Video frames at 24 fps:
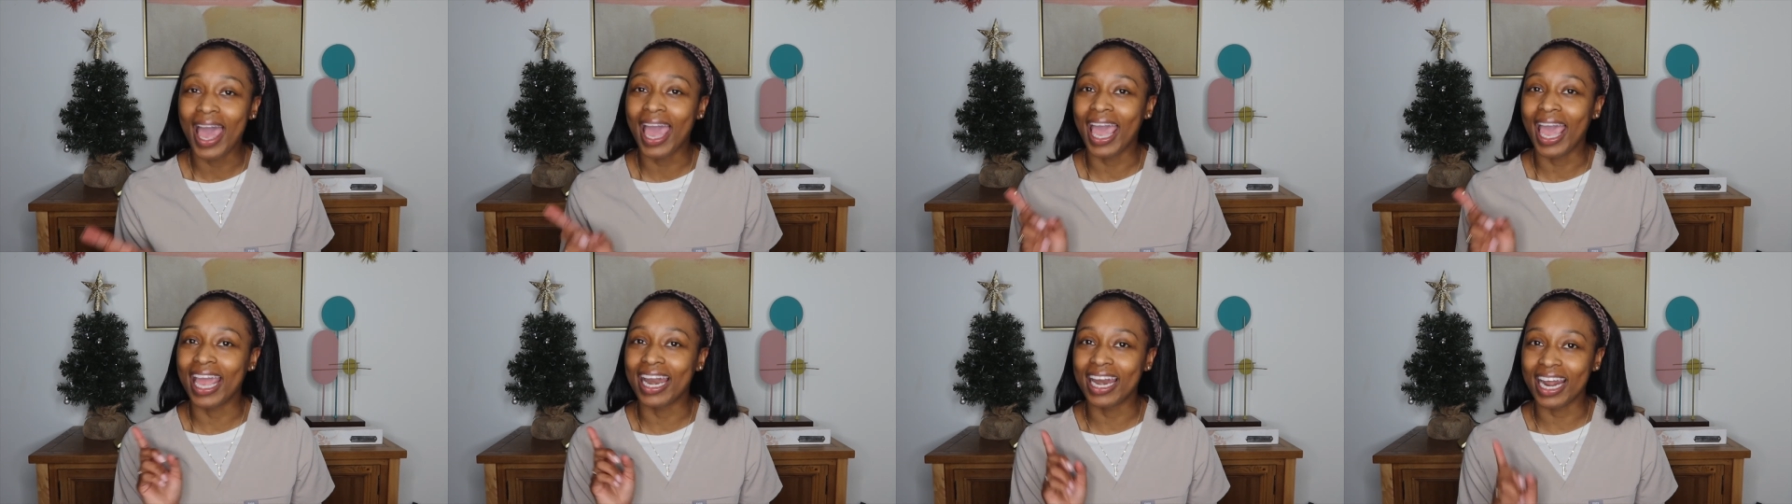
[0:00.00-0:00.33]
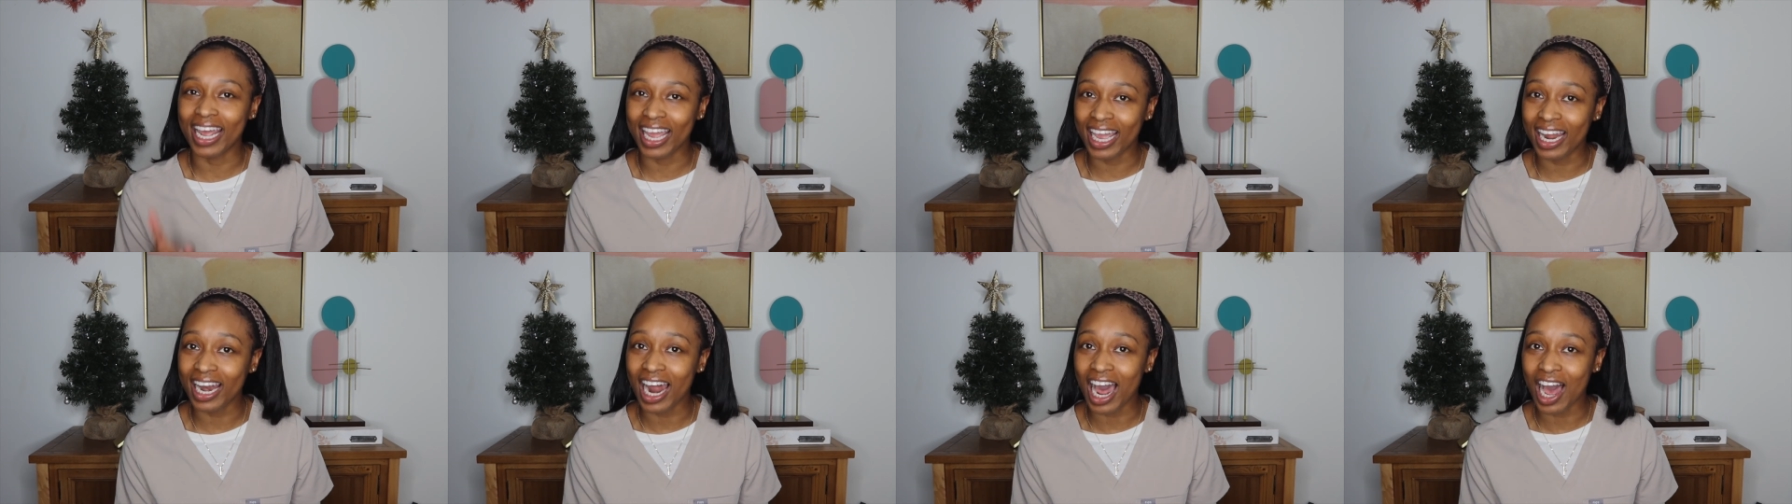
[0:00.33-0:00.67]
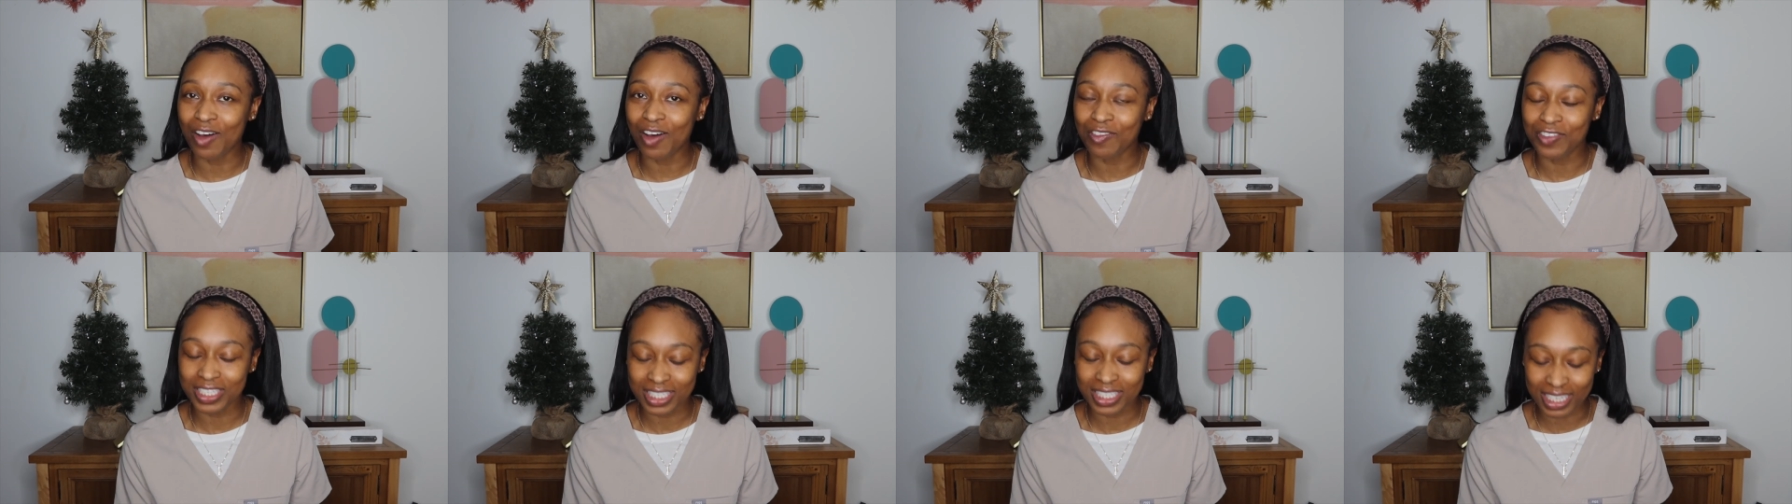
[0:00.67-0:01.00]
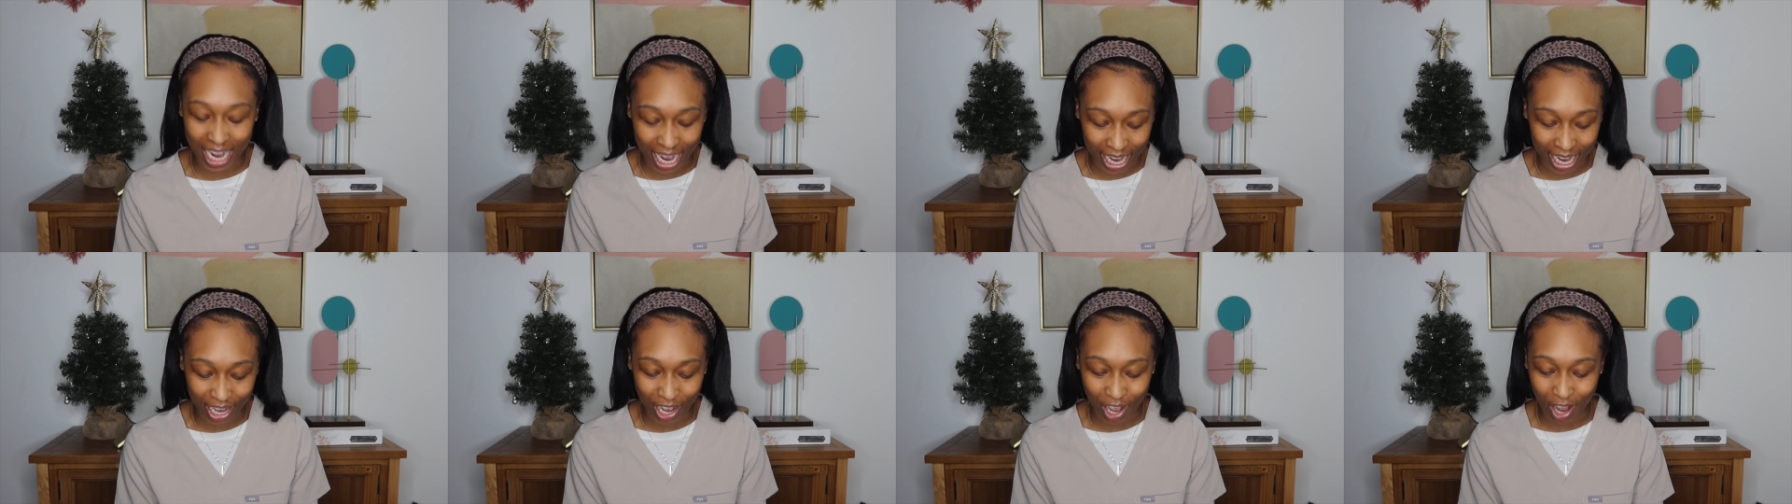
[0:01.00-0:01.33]
an in-office
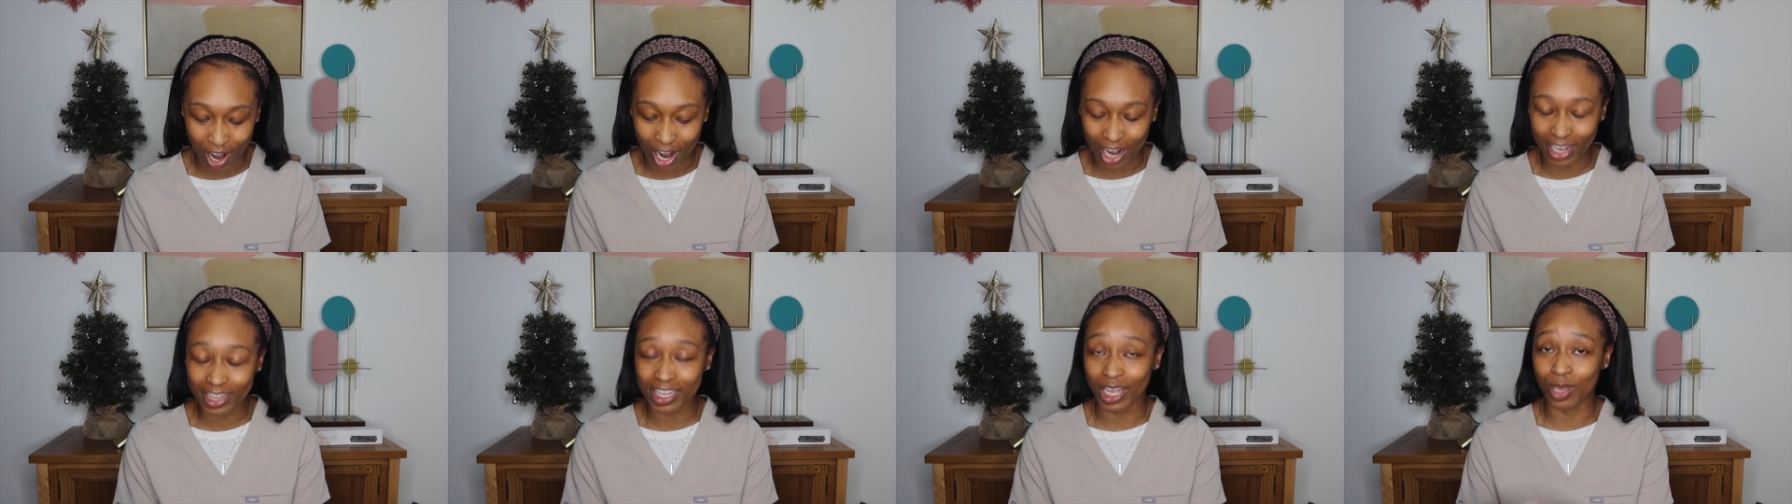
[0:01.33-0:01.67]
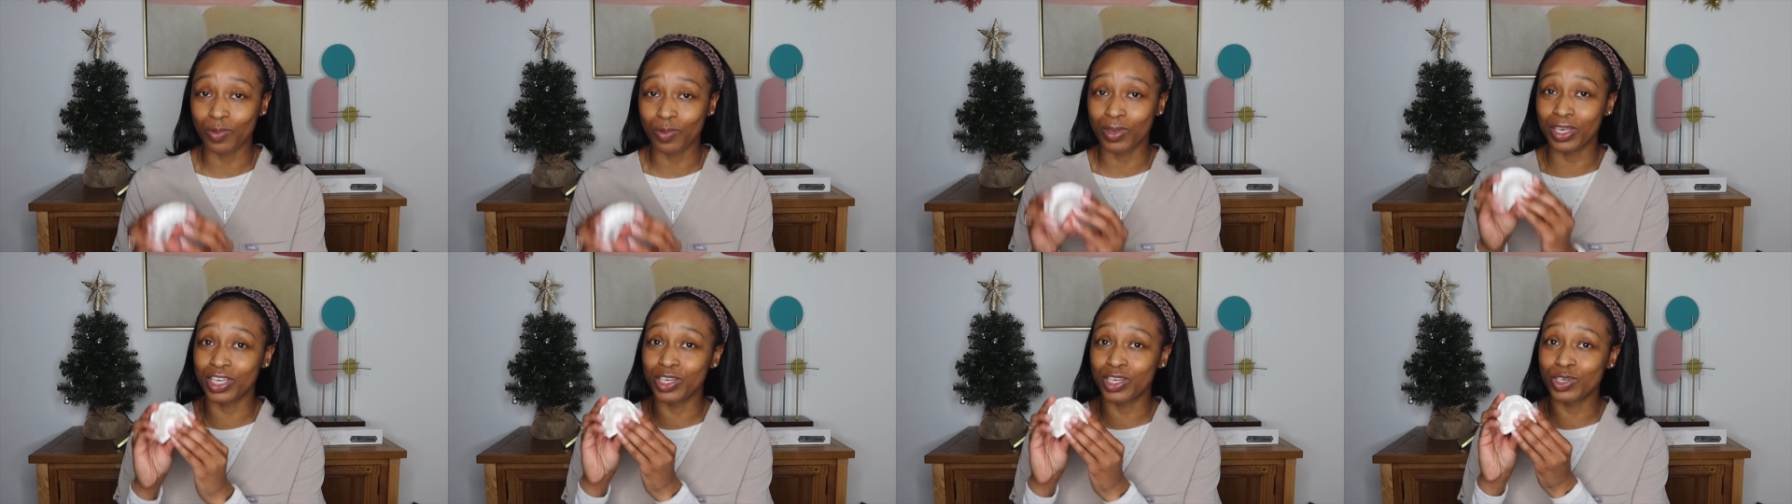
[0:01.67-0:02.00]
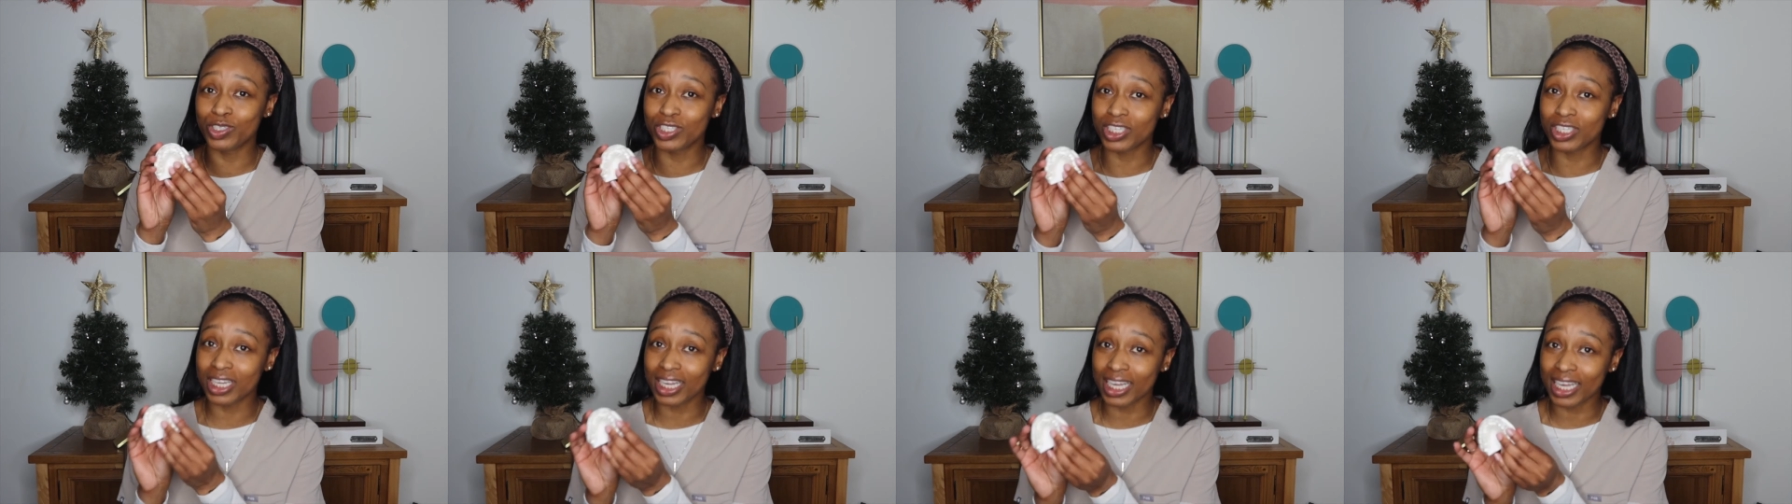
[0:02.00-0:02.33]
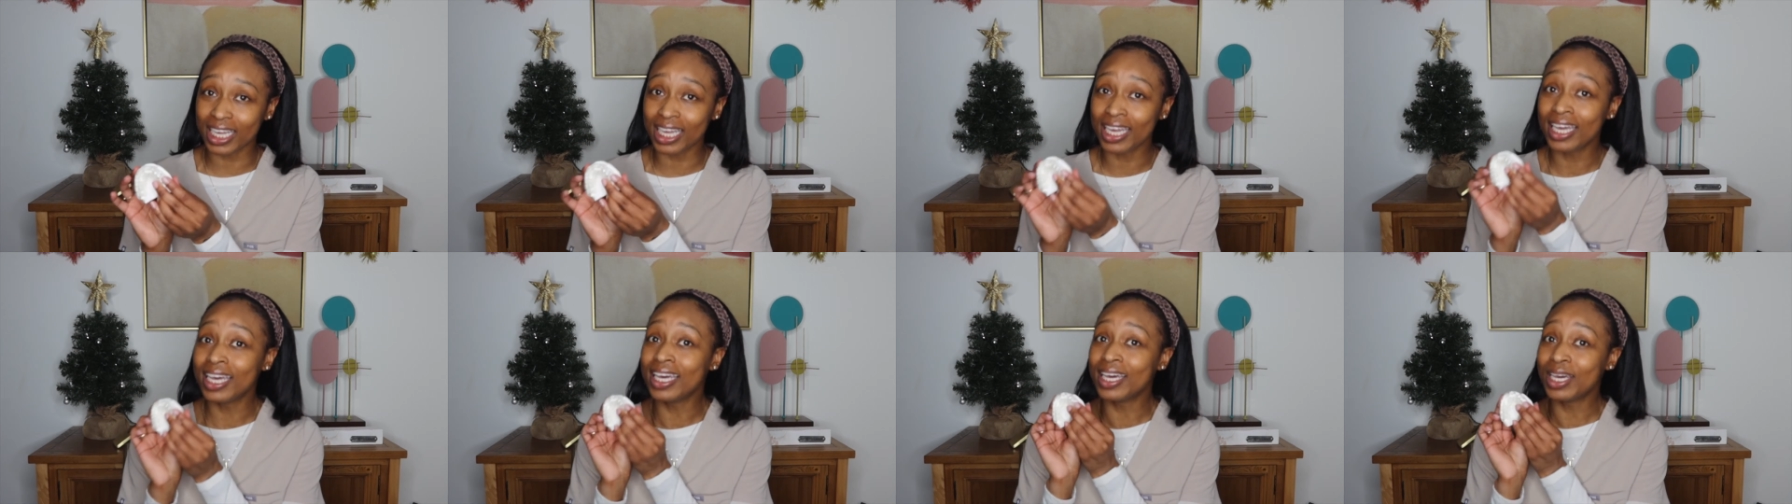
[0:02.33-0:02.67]
night guard that we
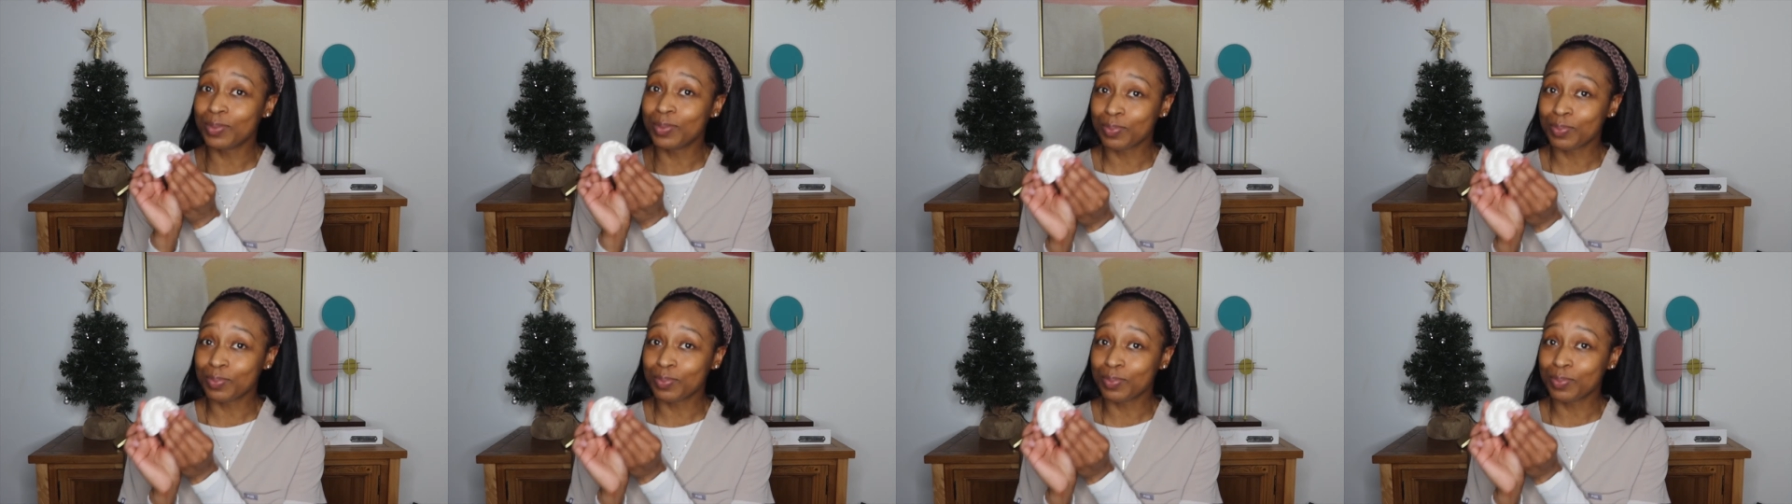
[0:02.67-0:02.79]
usually